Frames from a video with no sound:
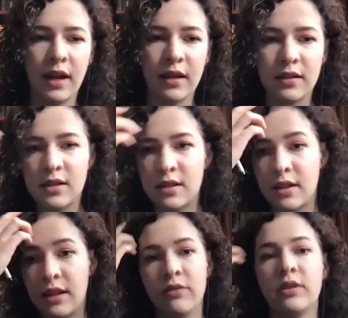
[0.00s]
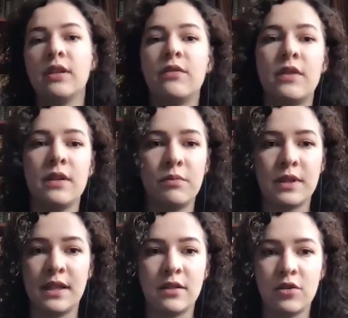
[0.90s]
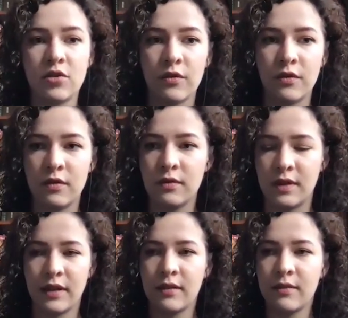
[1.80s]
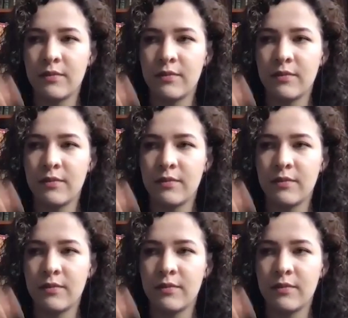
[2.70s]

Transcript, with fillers: And uh, even if the percentage of like